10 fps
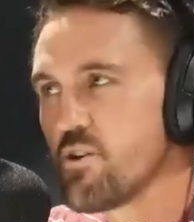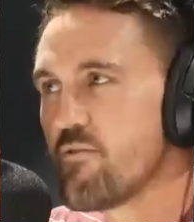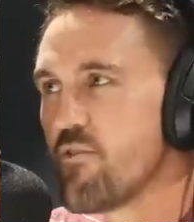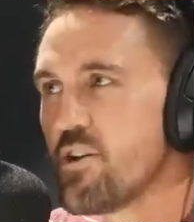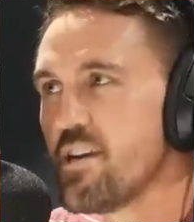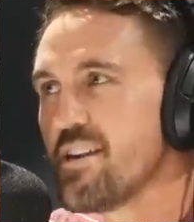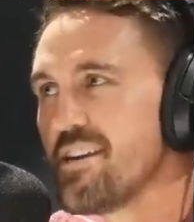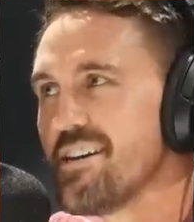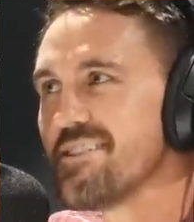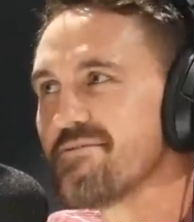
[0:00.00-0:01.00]
to find out
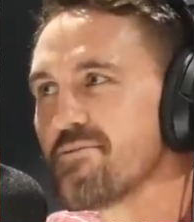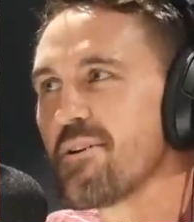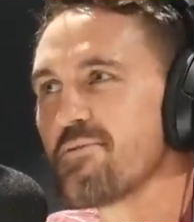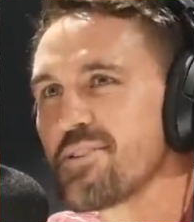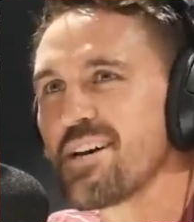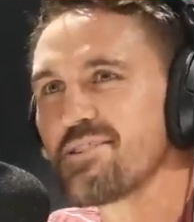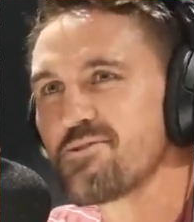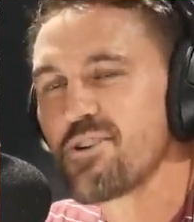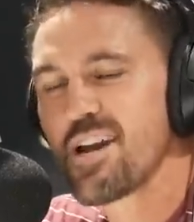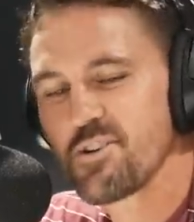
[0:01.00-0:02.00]
now. I've started
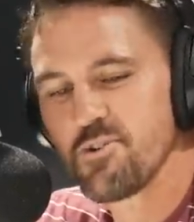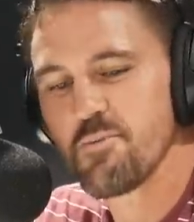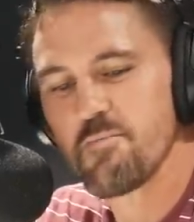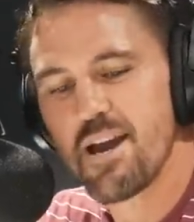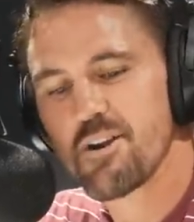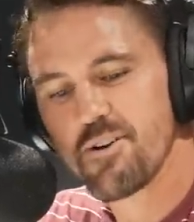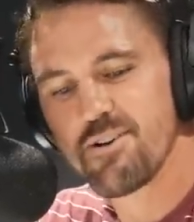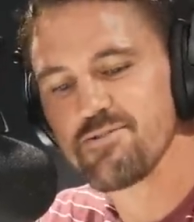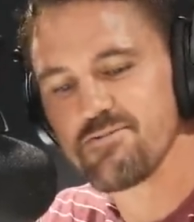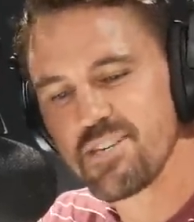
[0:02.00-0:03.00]
tracking all my
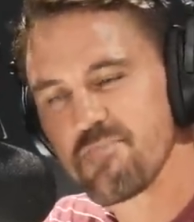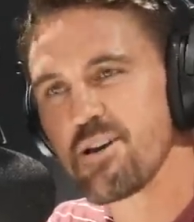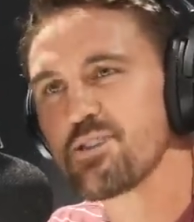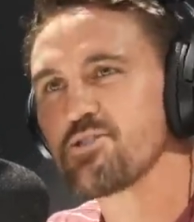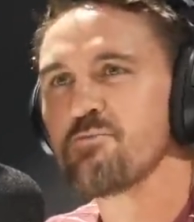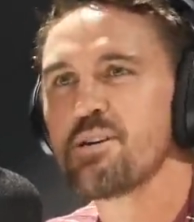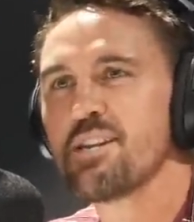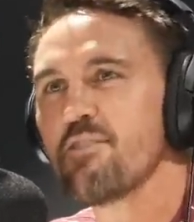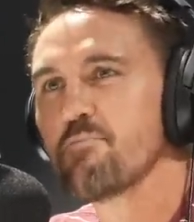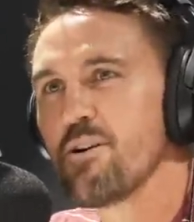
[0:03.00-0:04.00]
macros and seeing, making sure I'm eating
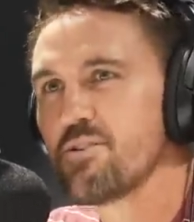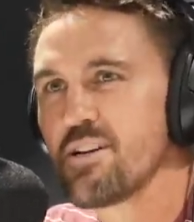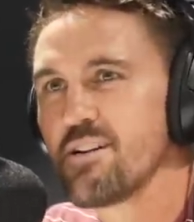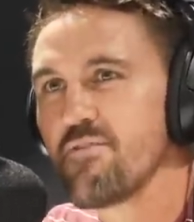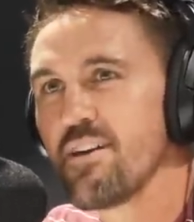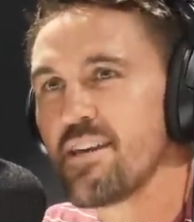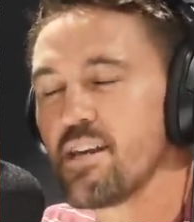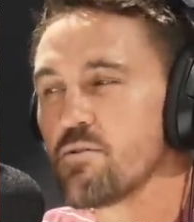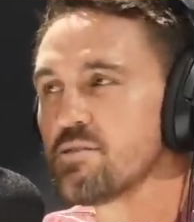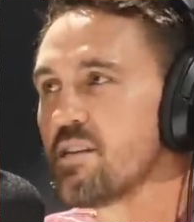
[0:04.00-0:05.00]
enough protein. I found out I
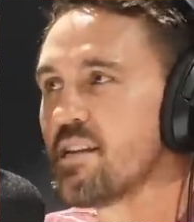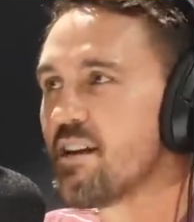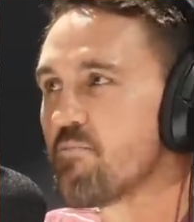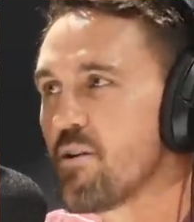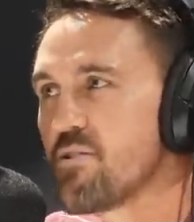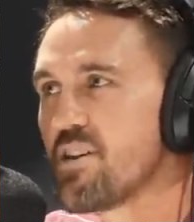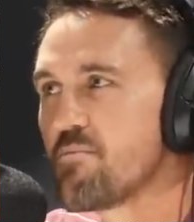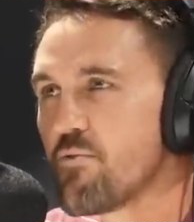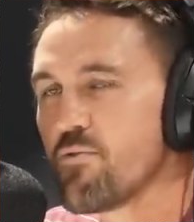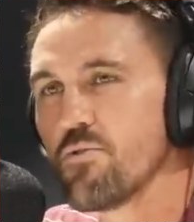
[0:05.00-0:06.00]
wasn't eating enough protein
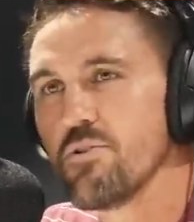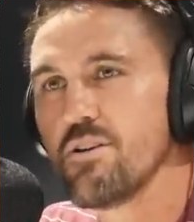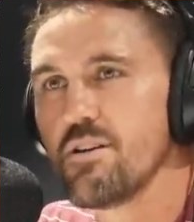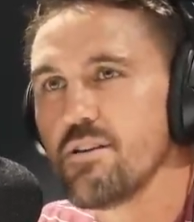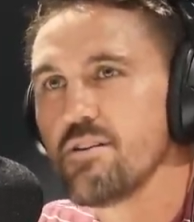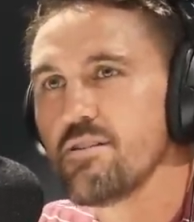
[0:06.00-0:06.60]
before. How